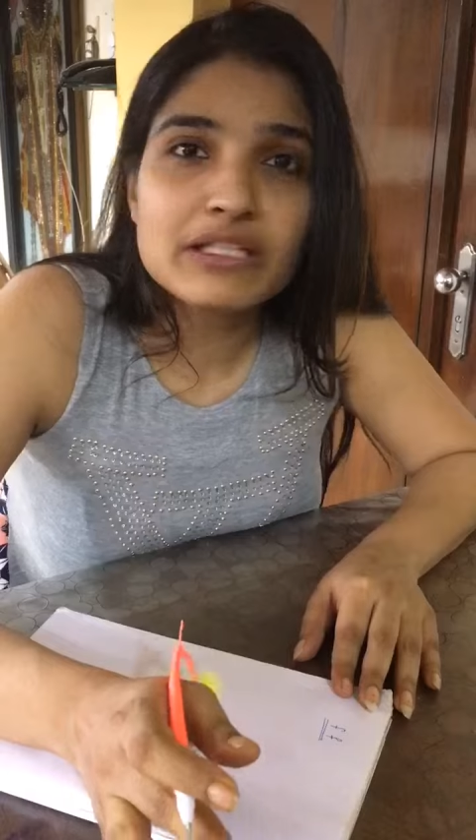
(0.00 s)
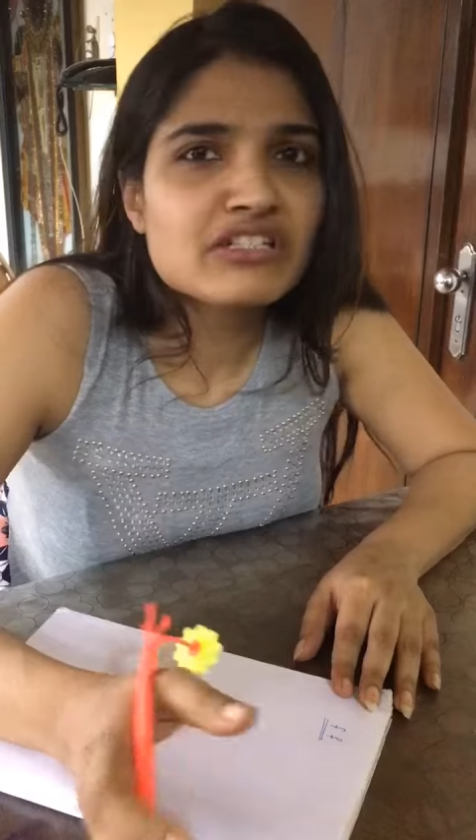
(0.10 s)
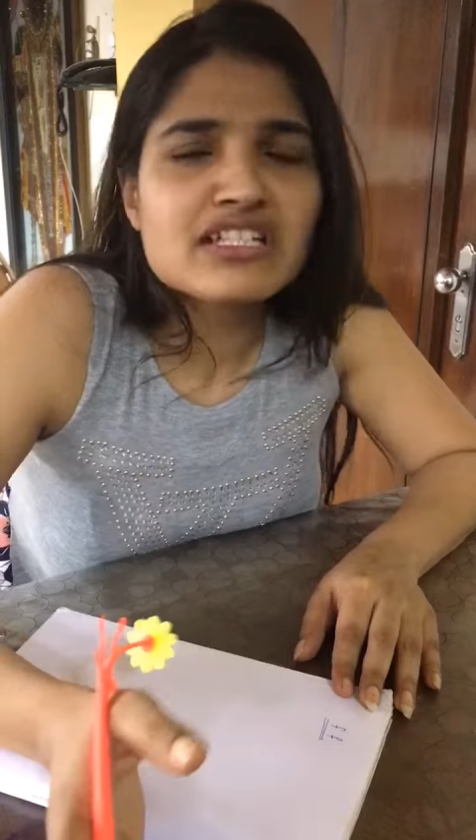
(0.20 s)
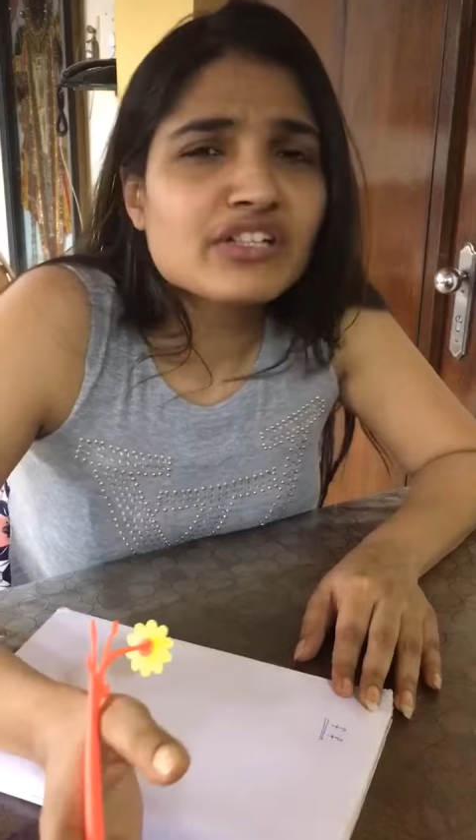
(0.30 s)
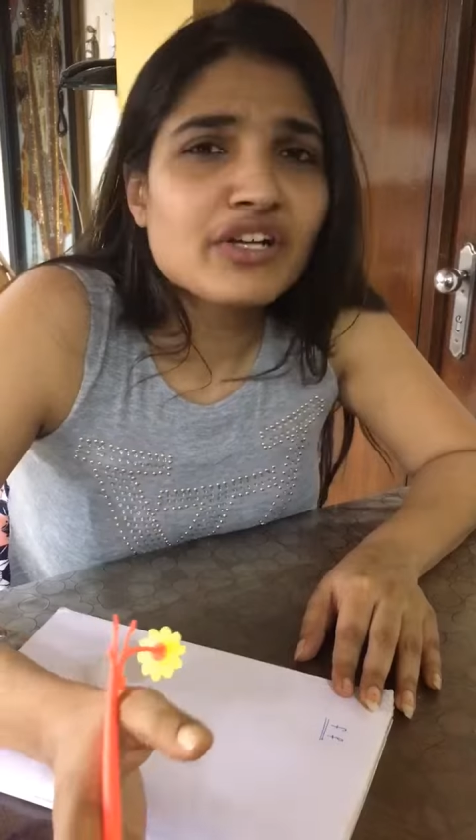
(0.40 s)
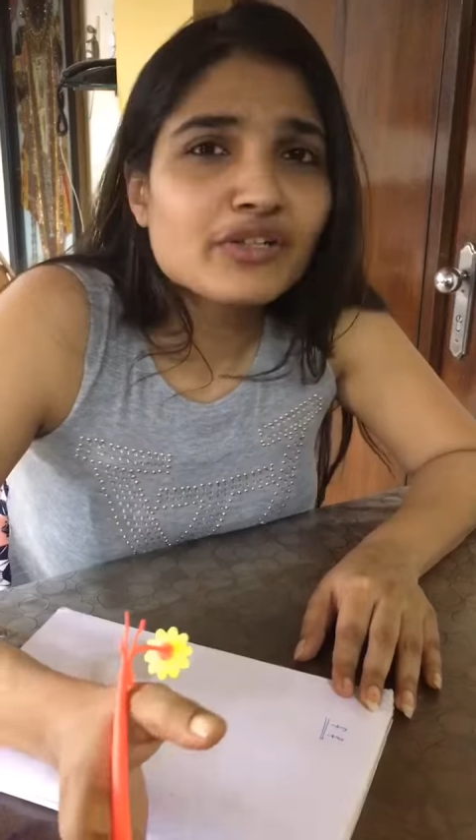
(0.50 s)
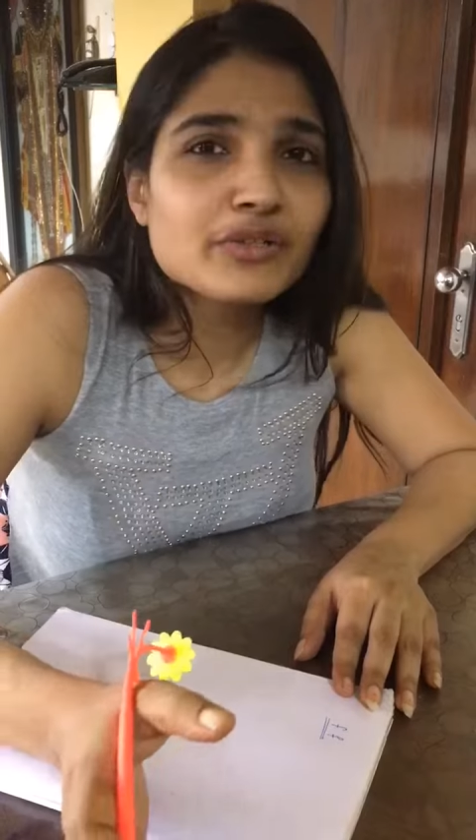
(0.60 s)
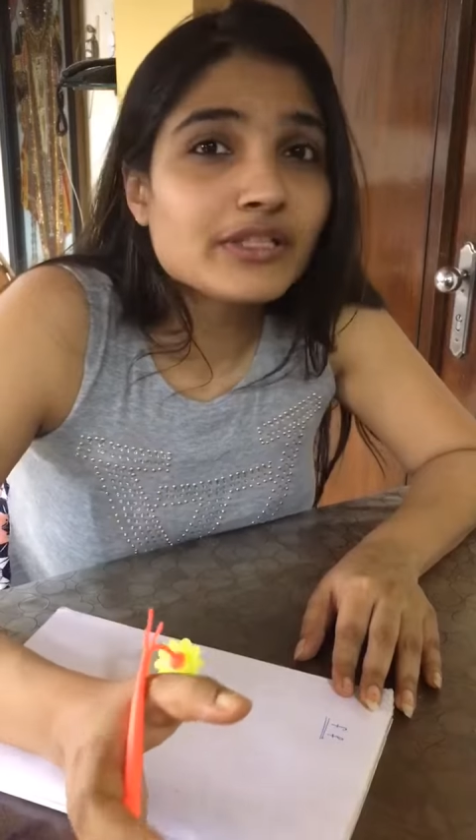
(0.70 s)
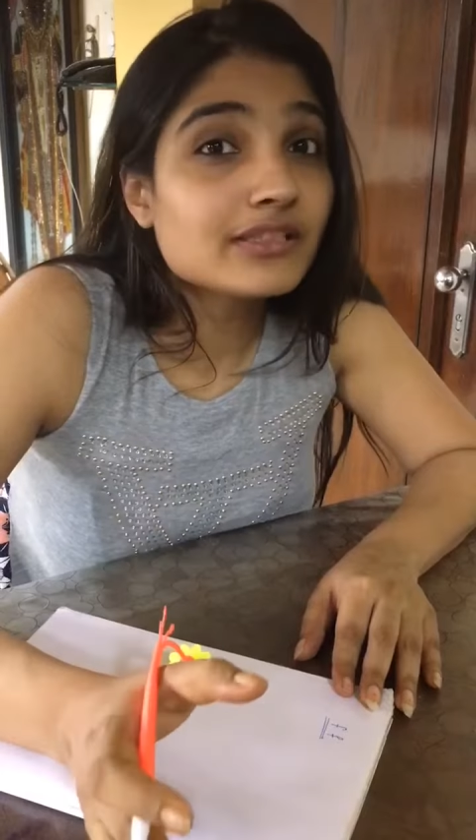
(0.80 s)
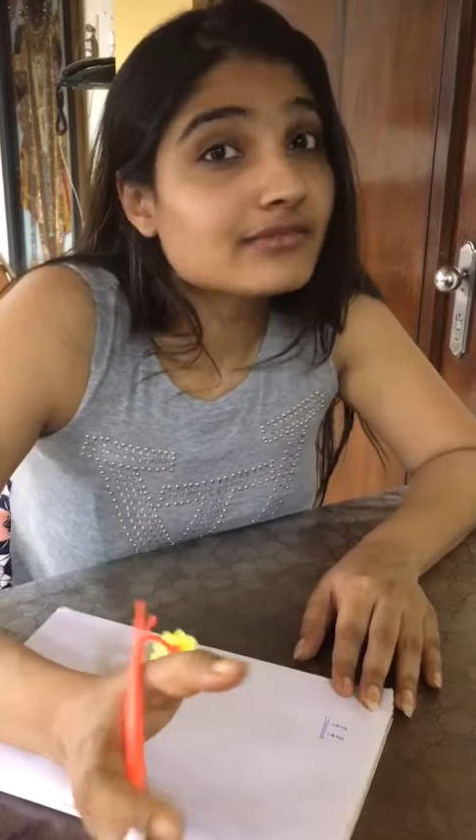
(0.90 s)
because they're not
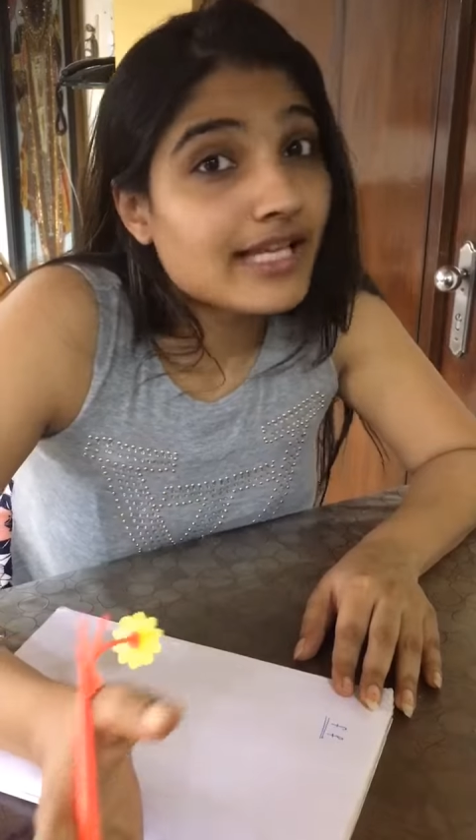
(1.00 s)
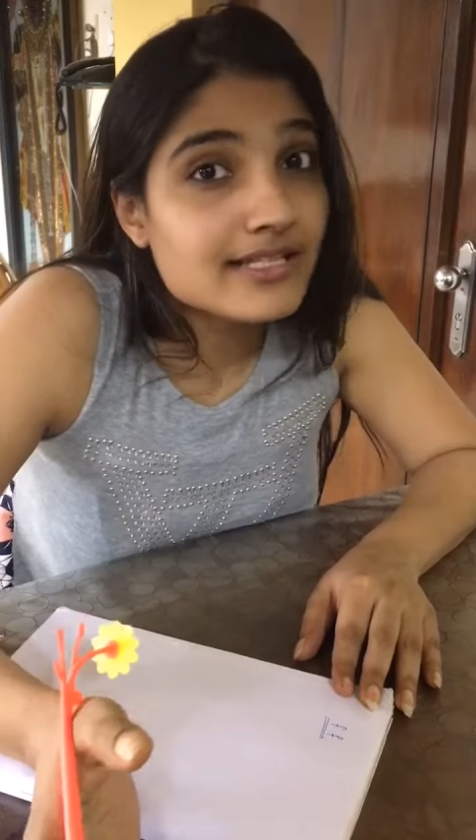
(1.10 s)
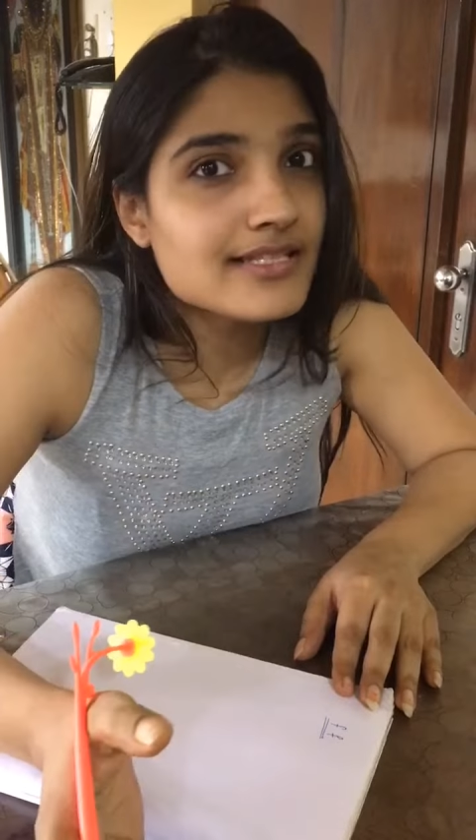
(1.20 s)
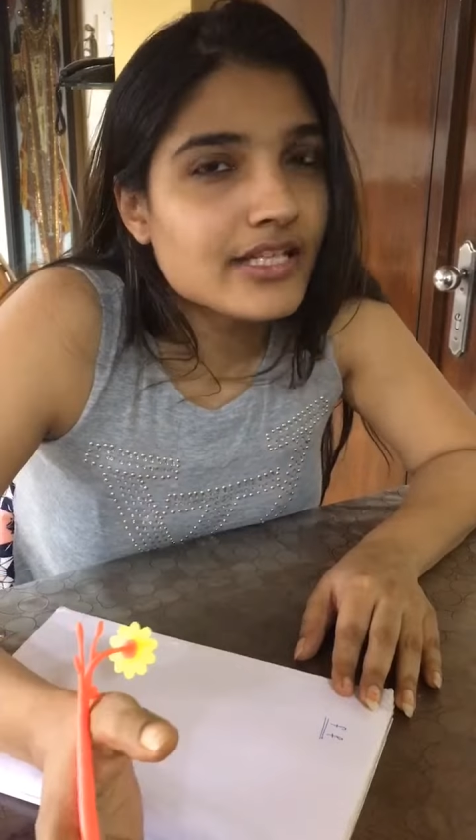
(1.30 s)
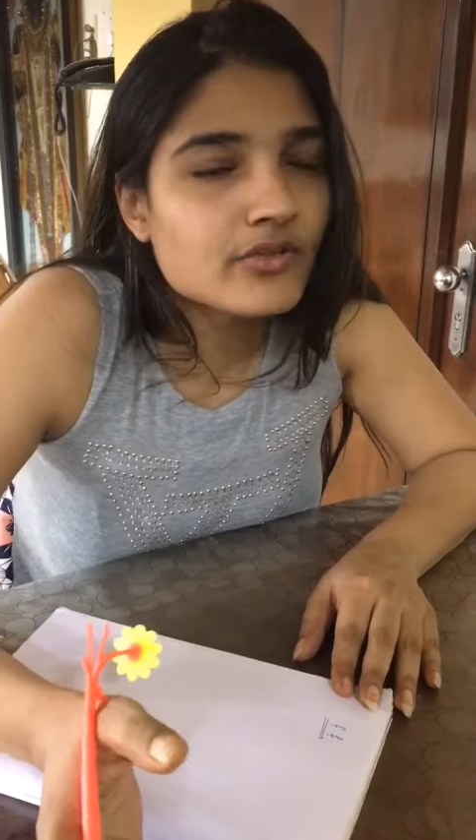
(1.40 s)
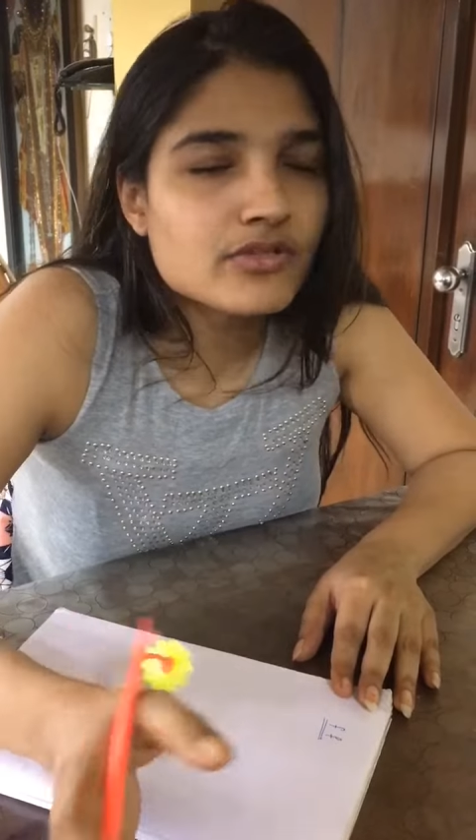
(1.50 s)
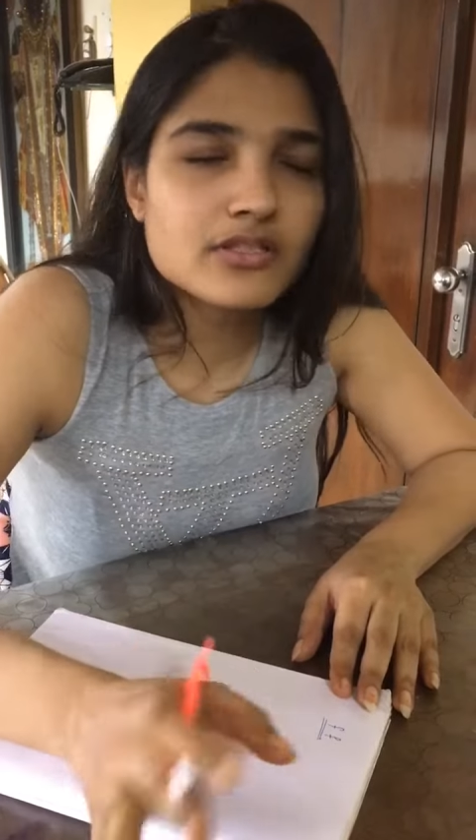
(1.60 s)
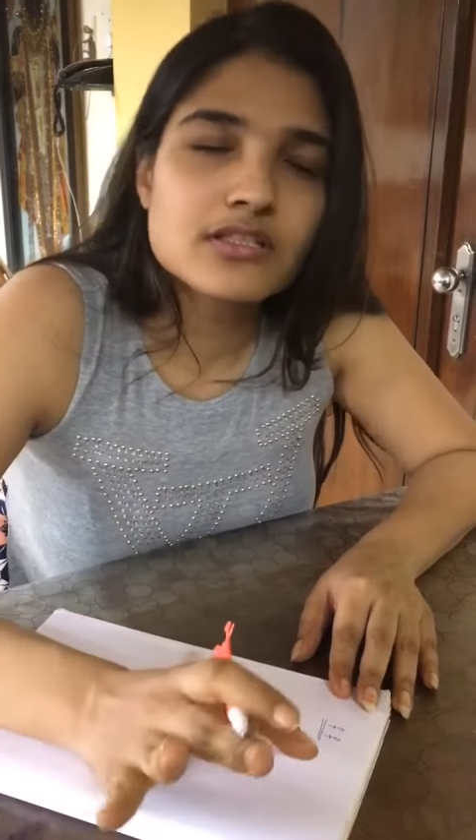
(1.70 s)
good in execution,